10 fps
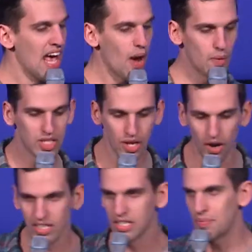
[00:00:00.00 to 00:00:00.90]
and we
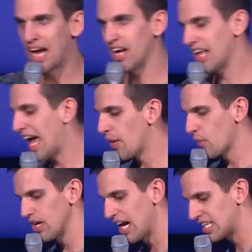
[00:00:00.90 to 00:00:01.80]
talked about hey,
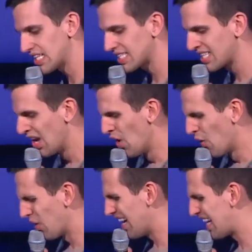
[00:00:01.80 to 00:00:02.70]
we're not just
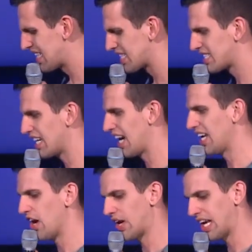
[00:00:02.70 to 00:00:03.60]
we're not just uh, you
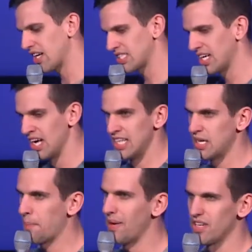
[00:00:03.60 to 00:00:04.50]
know here to to
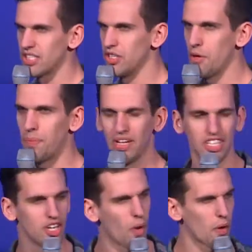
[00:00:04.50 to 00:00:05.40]
build a new
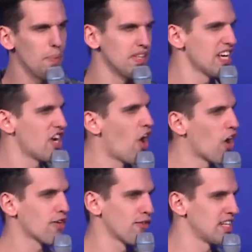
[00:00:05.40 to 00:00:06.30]
building. No, we're building an
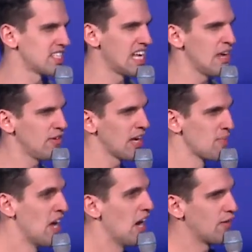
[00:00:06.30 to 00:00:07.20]
ark for the saving
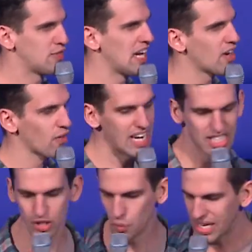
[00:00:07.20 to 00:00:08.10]
of
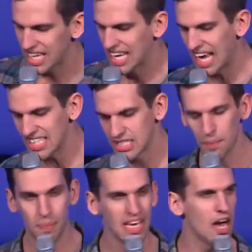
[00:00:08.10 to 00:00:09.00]
generations. We get to
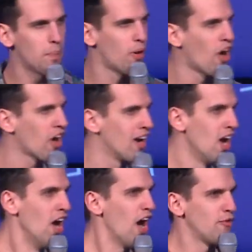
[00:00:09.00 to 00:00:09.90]
be a part
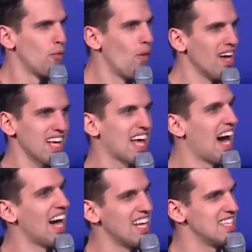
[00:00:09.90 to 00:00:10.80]
of what
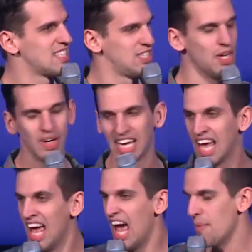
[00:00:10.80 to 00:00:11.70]
God is doing.
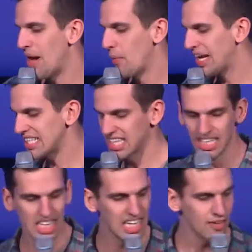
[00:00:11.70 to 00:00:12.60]
And man, we get to
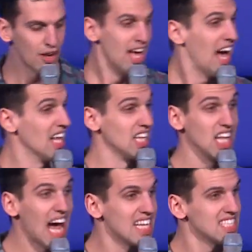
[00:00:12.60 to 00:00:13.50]
leave a
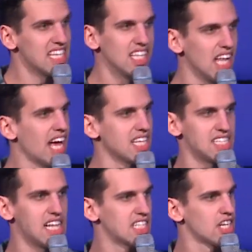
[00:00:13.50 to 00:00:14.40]
lasting
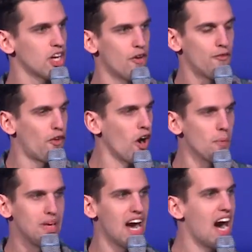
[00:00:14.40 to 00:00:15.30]
legacy that's going to go far
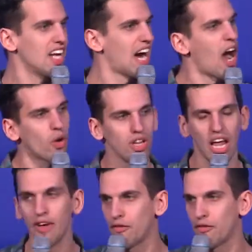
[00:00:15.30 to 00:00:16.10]
beyond our life